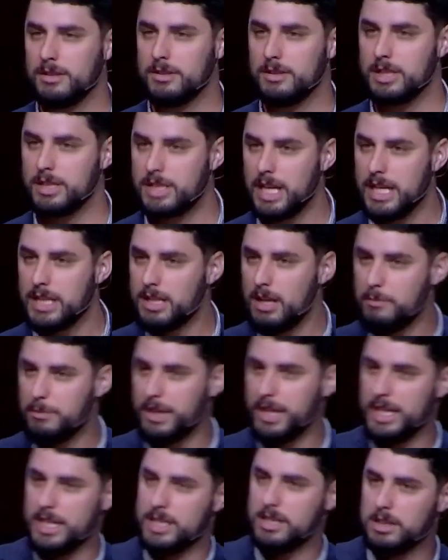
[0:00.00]
To say
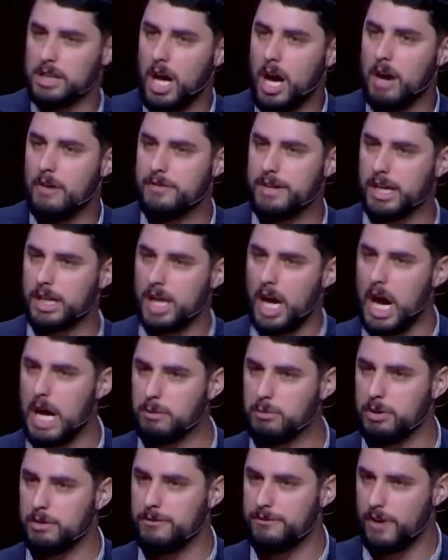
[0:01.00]
something is love, that God
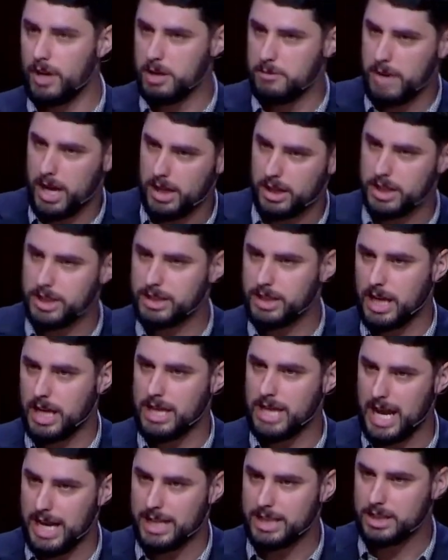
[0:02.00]
would fundamentally say
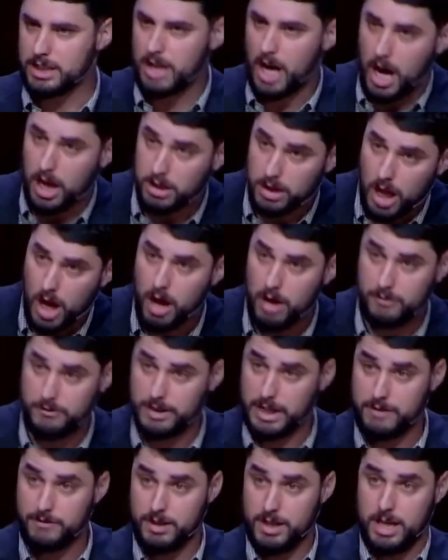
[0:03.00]
that is not love,
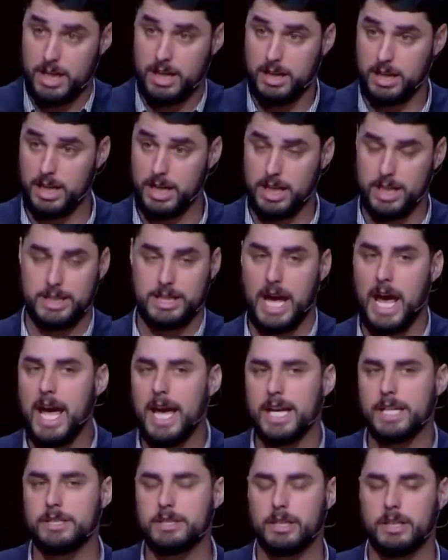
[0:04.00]
even it is
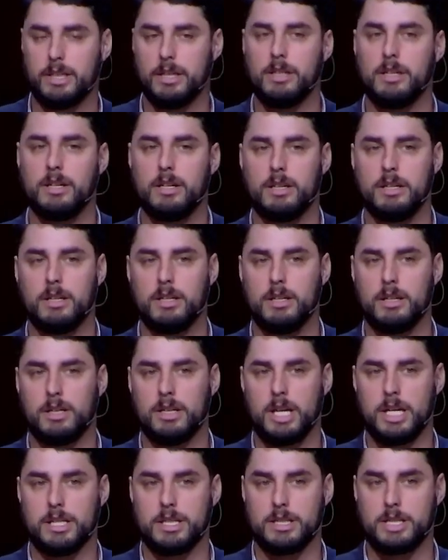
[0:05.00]
hate.
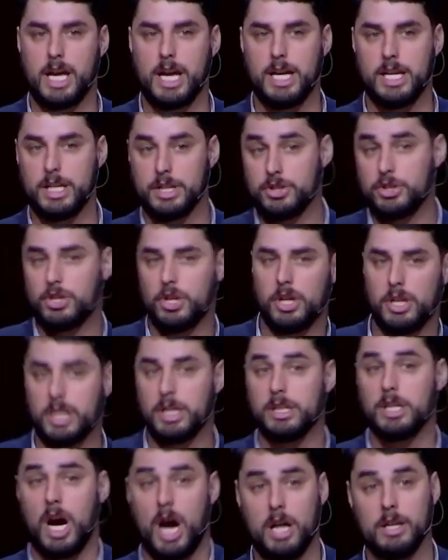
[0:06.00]
And to say it is good
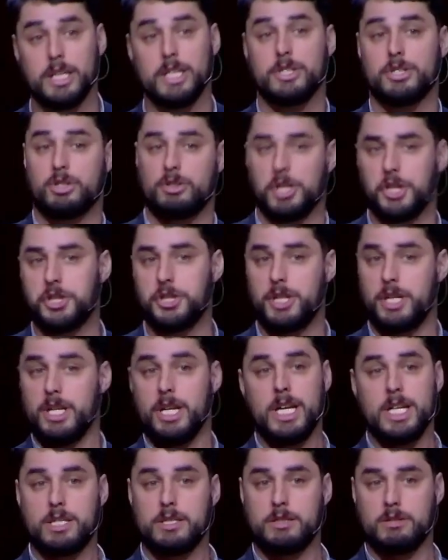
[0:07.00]
and godly, it's Christian,
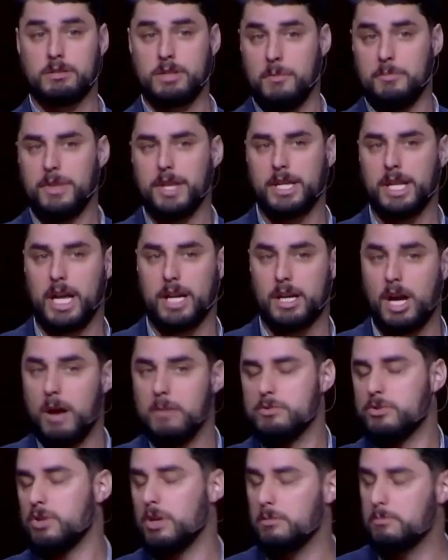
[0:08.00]
it's something that
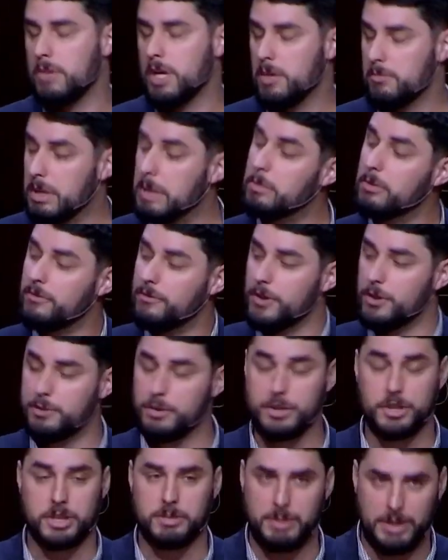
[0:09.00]
comes from people filled
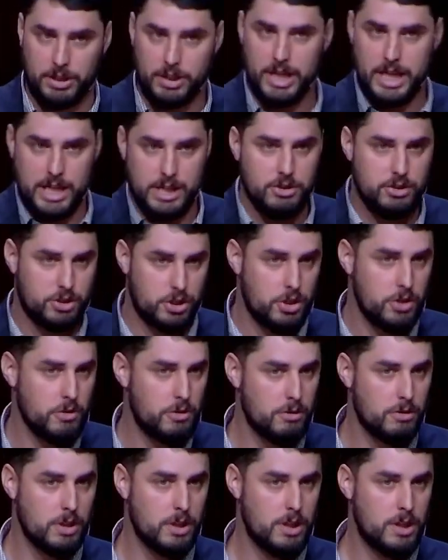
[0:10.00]
with the Spirit, is
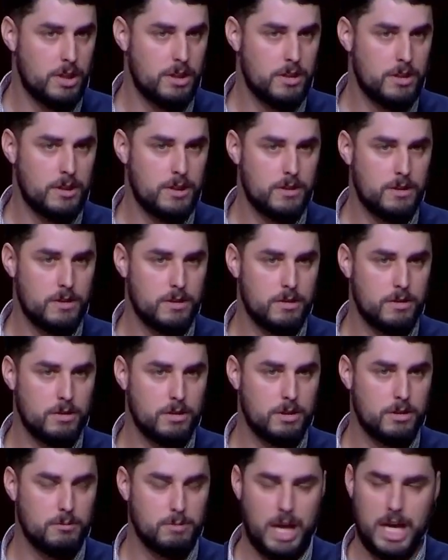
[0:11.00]
to
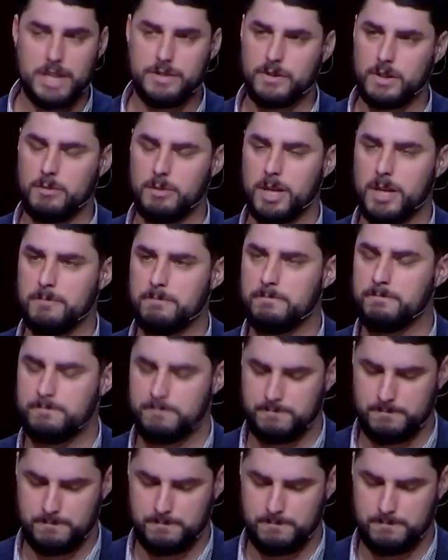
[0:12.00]
blaspheme Him.